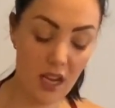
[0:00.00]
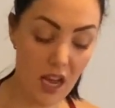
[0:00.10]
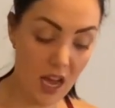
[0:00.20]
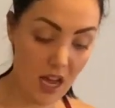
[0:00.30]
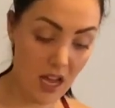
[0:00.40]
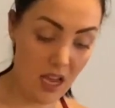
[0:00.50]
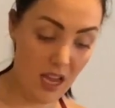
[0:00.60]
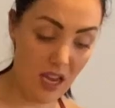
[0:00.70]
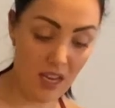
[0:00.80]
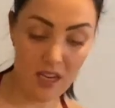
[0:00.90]

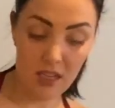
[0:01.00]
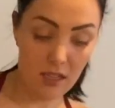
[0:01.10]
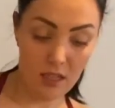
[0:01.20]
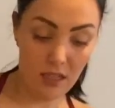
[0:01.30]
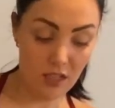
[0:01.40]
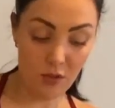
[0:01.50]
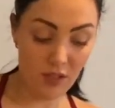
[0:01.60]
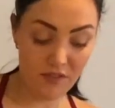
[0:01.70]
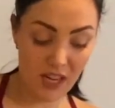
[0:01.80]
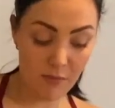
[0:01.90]
I don't
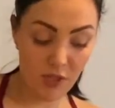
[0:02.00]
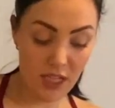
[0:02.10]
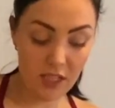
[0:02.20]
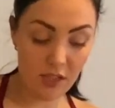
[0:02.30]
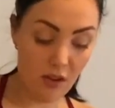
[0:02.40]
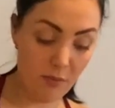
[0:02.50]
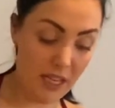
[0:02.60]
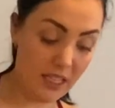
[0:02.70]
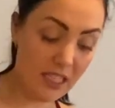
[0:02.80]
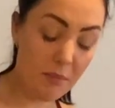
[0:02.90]
have time to eat, so I'm
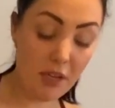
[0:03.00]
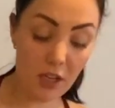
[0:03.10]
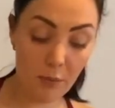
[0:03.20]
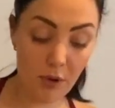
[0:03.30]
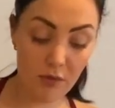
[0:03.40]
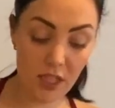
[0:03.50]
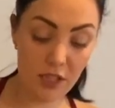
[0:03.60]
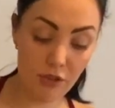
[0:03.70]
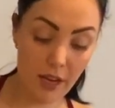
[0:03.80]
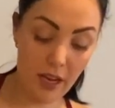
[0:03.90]
like sipping on a protein
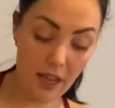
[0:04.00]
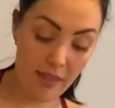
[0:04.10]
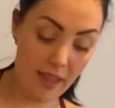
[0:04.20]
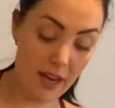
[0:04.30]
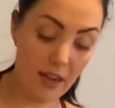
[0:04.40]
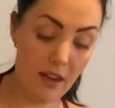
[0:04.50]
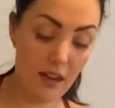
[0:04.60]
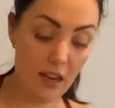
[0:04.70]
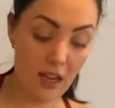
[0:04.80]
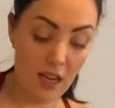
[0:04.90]
drink and then
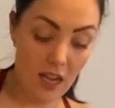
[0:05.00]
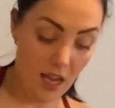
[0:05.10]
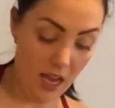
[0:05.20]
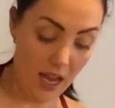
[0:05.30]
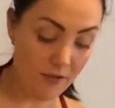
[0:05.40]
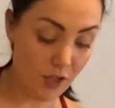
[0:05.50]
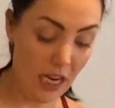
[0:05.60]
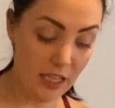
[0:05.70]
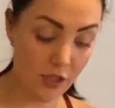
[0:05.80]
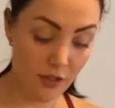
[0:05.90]
I have to
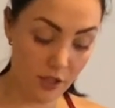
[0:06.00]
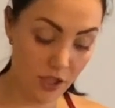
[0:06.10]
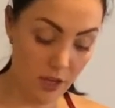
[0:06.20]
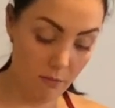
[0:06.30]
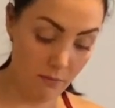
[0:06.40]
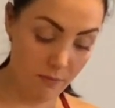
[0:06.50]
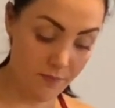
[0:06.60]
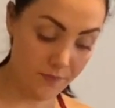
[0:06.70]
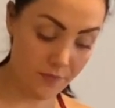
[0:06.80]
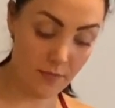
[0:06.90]
head to the gym,
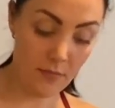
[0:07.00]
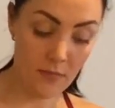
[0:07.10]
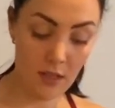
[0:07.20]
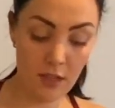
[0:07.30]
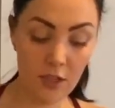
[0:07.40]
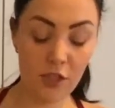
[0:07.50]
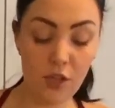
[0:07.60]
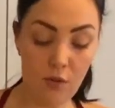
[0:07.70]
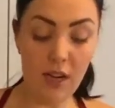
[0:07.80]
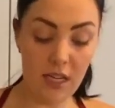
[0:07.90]

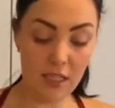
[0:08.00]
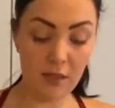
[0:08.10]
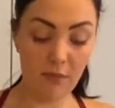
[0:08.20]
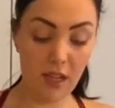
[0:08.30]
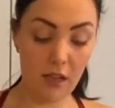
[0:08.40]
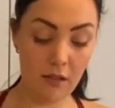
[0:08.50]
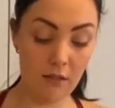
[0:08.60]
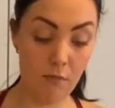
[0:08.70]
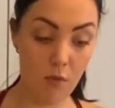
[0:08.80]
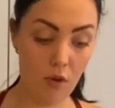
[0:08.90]
so I need something
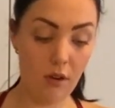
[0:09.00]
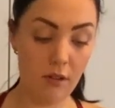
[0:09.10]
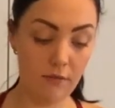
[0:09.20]
more.